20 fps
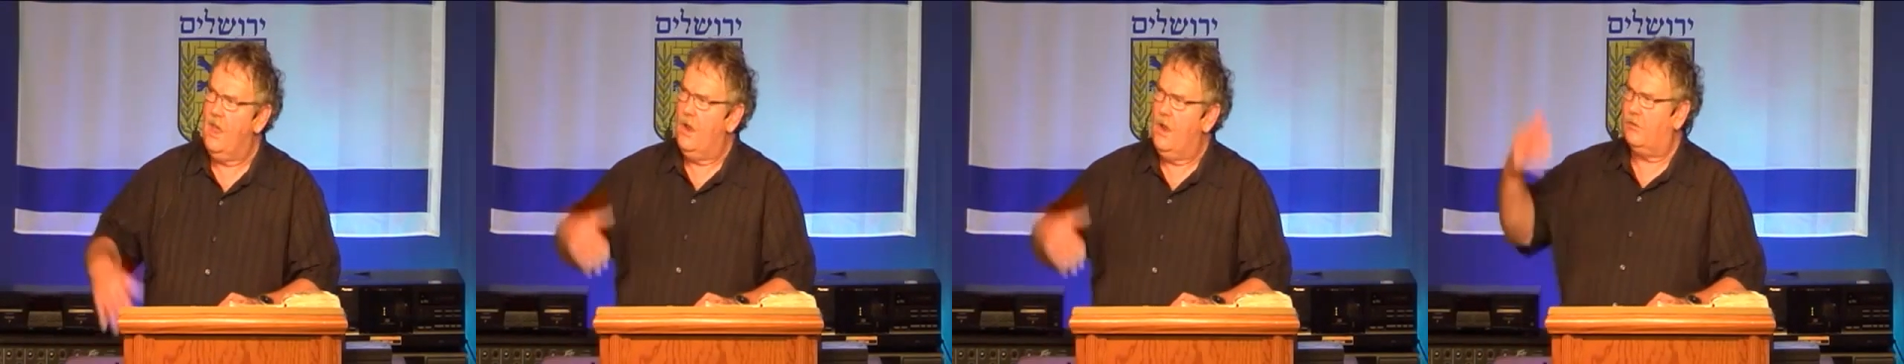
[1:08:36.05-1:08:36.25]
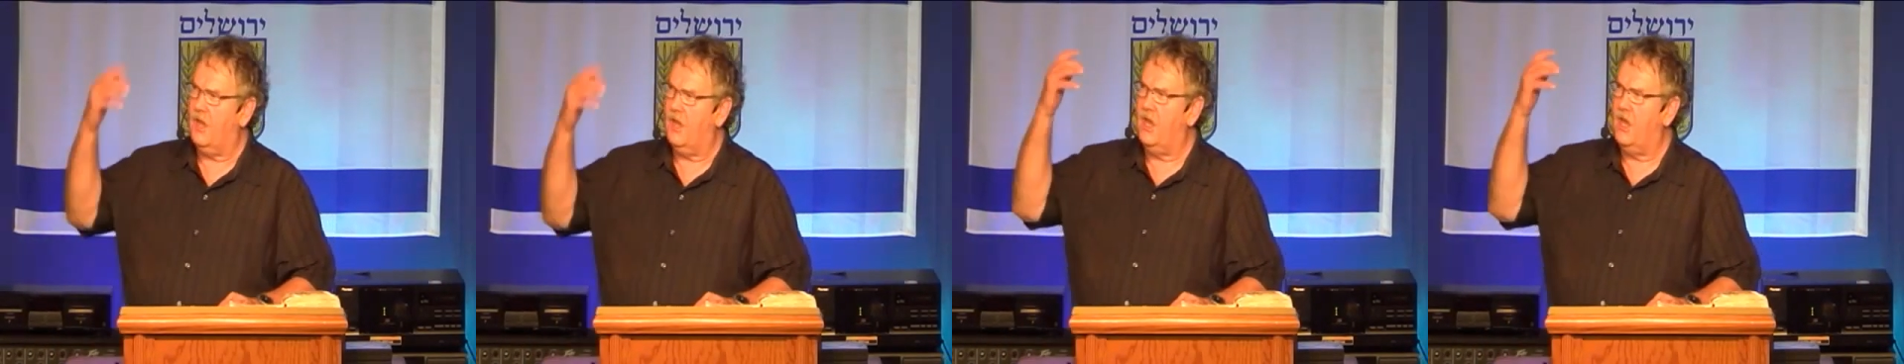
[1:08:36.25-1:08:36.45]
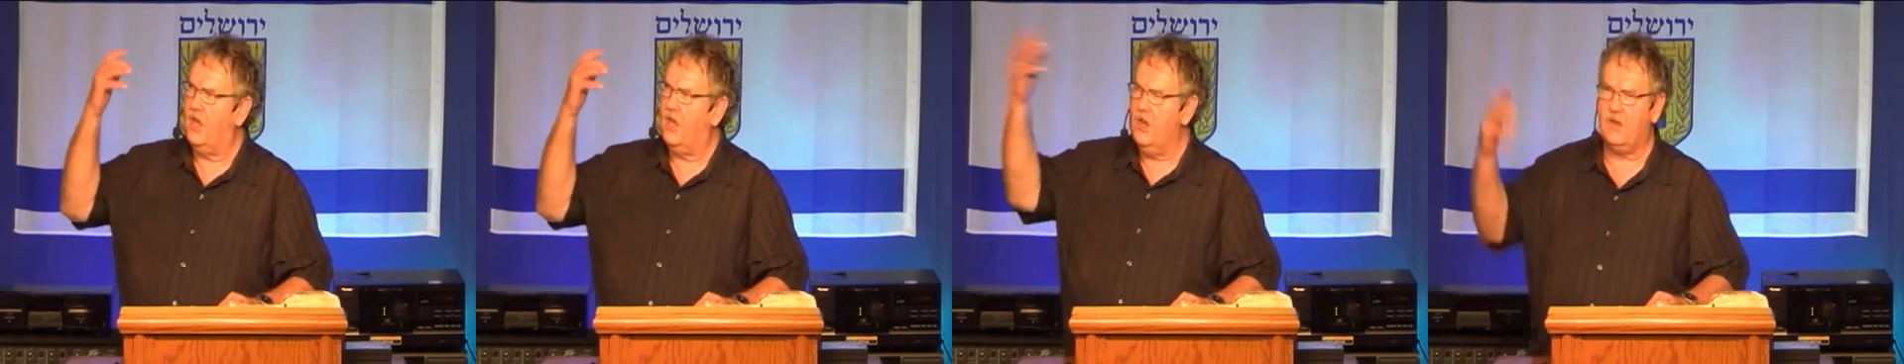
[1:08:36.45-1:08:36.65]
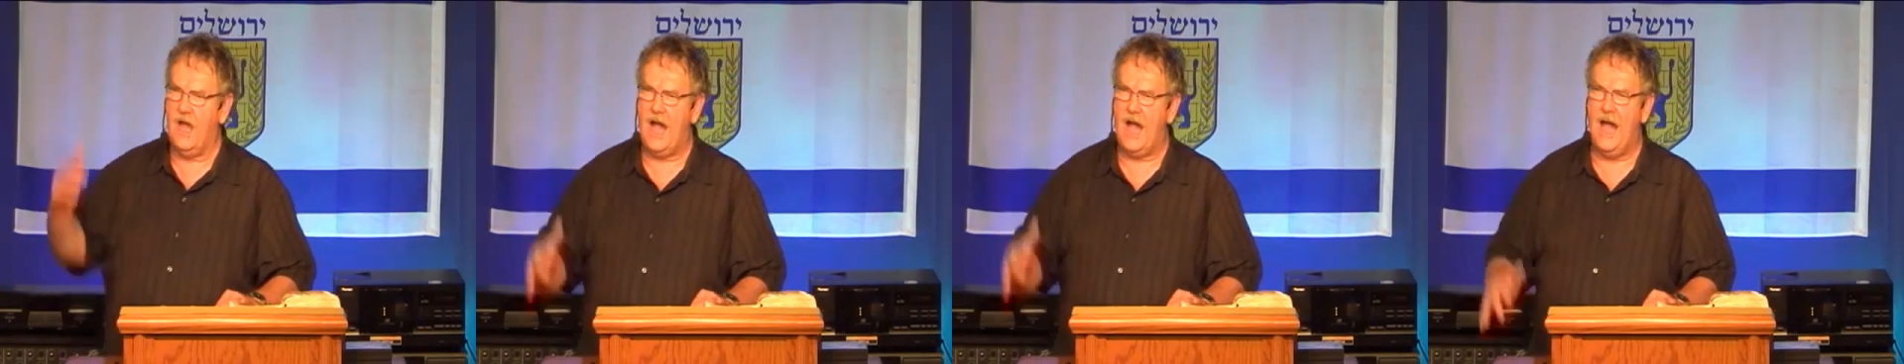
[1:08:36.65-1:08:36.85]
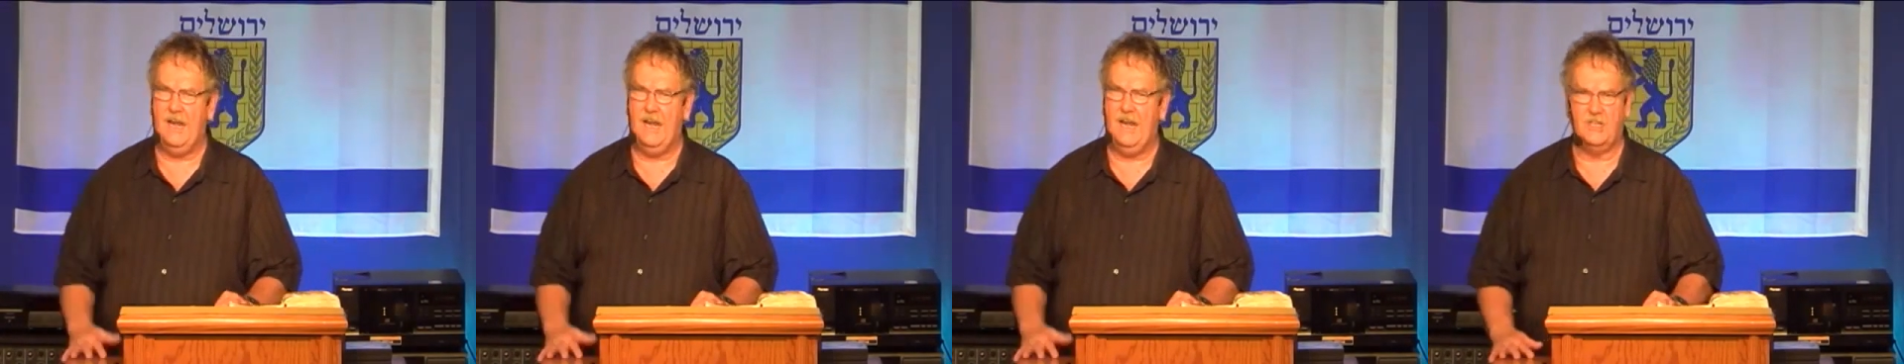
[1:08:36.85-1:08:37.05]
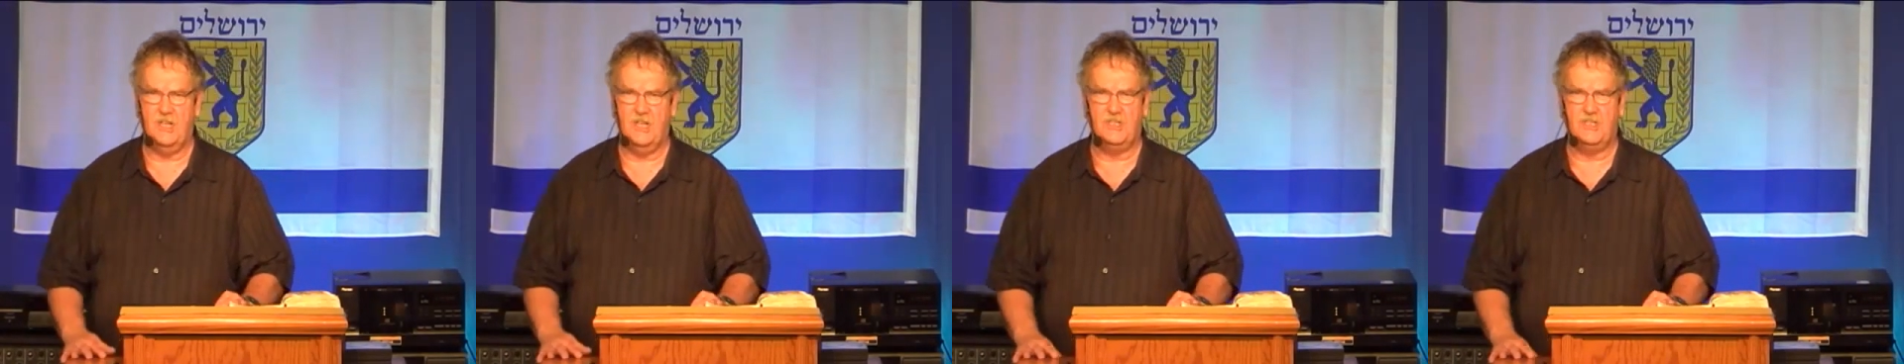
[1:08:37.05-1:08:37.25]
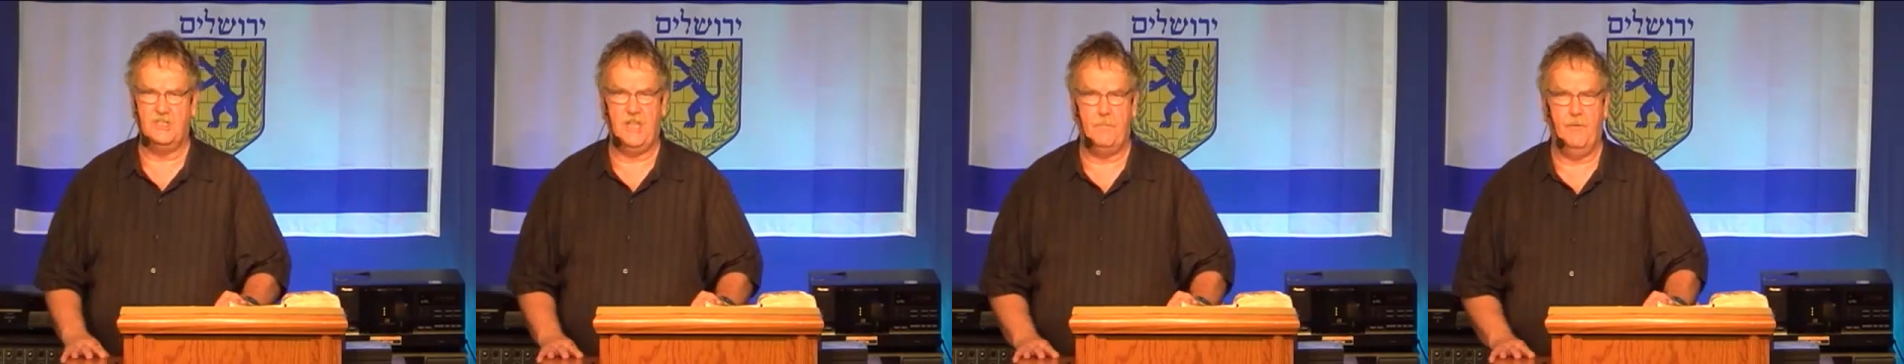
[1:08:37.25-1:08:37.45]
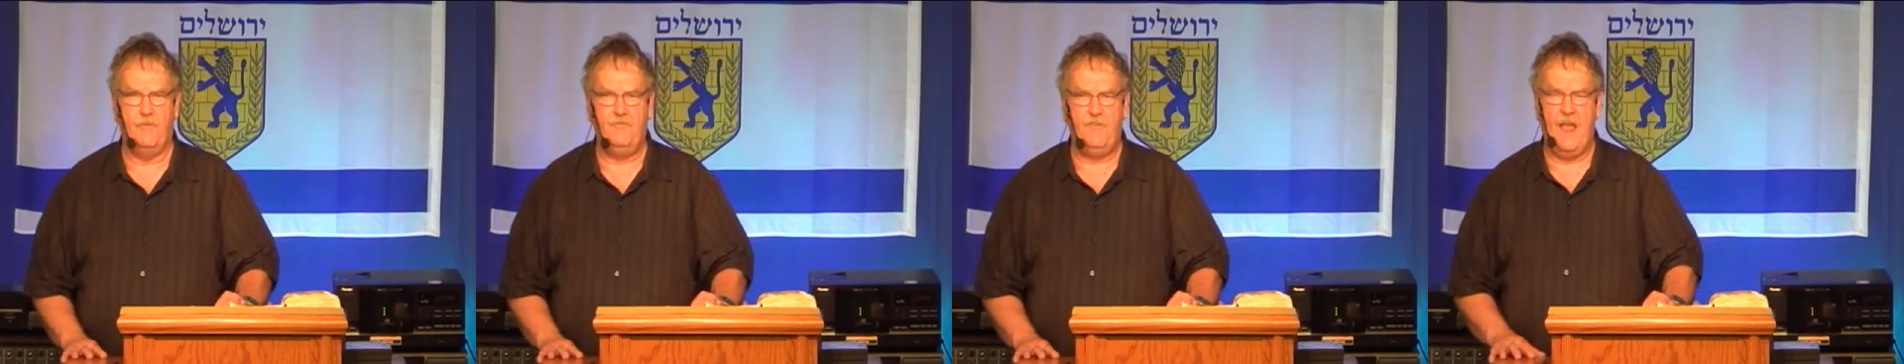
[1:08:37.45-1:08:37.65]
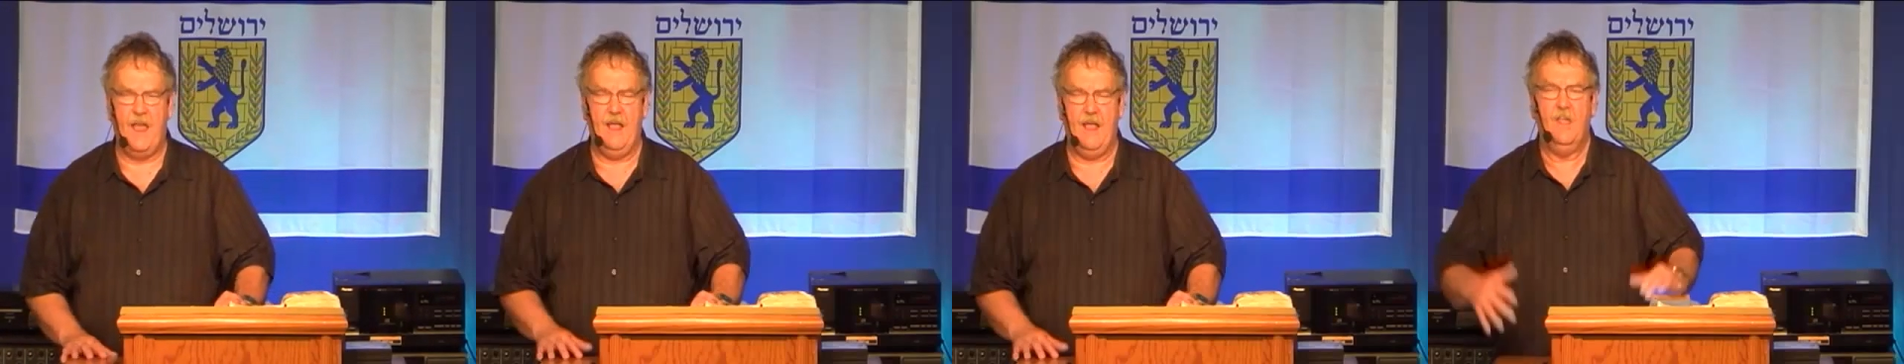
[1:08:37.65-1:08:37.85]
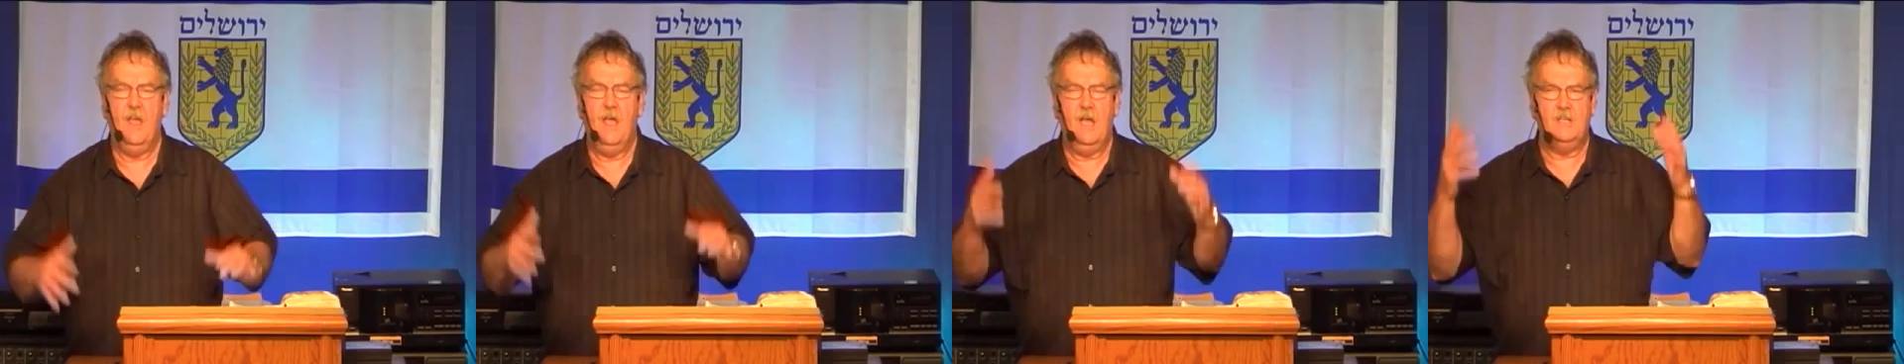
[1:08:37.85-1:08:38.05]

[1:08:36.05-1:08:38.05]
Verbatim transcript: To hear God is a step of faith.